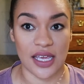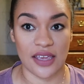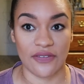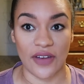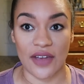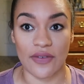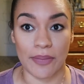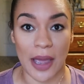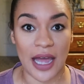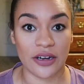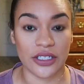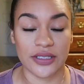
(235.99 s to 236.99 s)
Like, if I have a
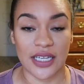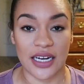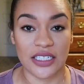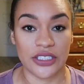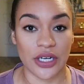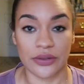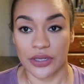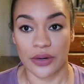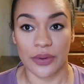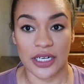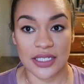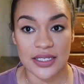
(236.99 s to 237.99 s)
pattern that I don't
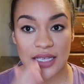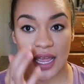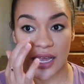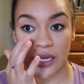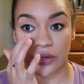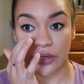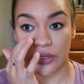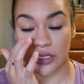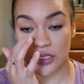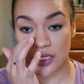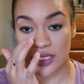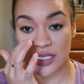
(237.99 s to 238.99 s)
know what it's saying, or
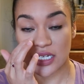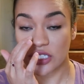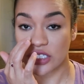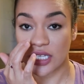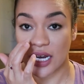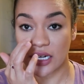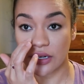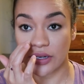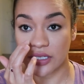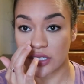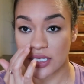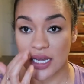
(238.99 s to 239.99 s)
there's a stitch that I don't
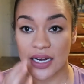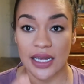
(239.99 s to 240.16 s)
understand,